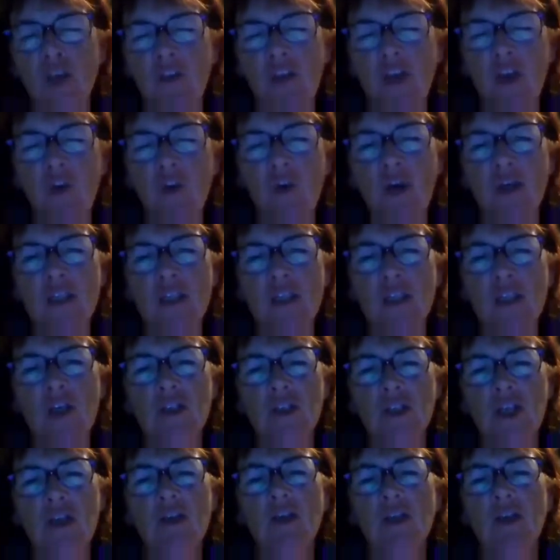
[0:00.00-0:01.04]
you go there quite a lot,
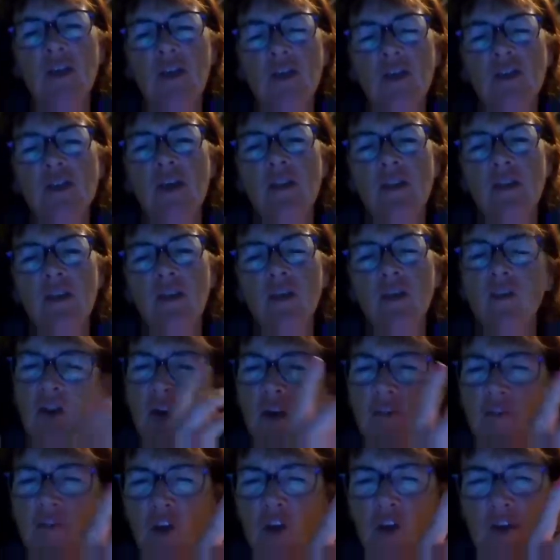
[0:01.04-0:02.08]
don't you? Because have
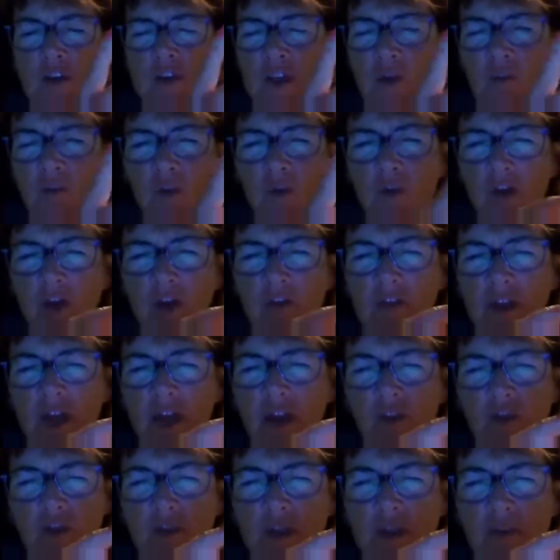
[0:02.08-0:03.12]
you got somewhere over
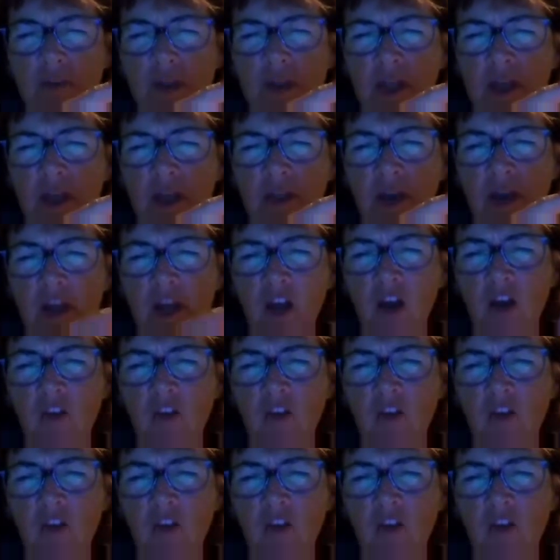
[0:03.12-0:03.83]
there or something like